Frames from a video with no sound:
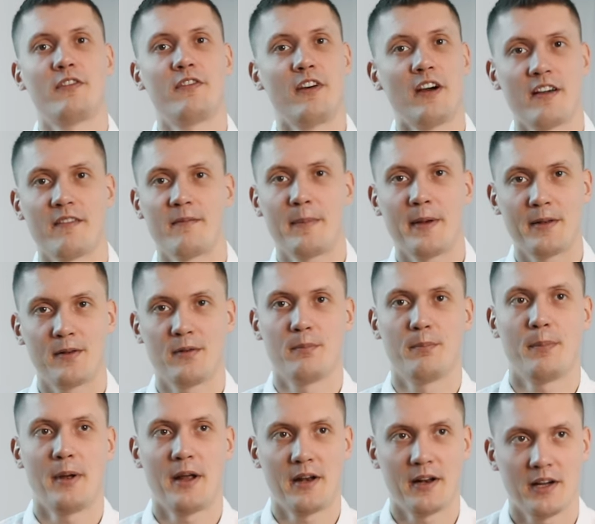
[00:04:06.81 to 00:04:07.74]
five bedroom
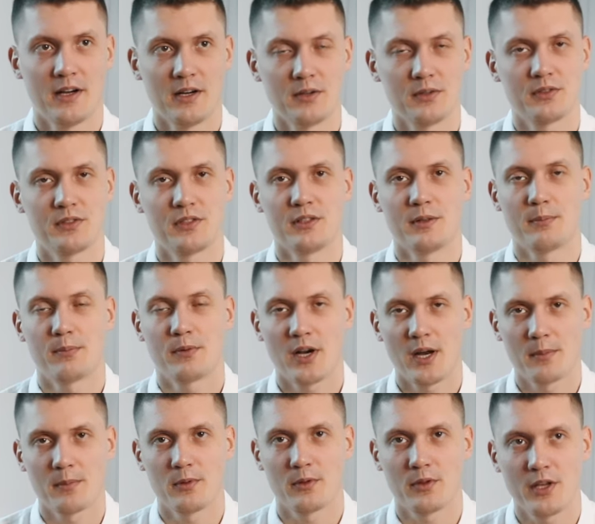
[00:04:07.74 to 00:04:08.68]
penthouse in a
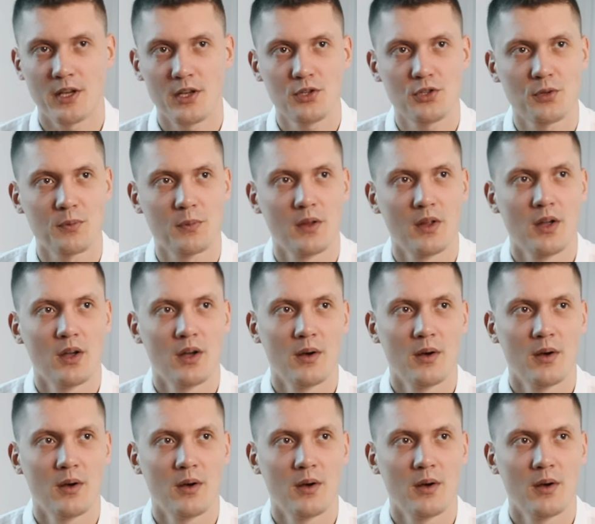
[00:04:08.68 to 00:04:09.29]
prime location,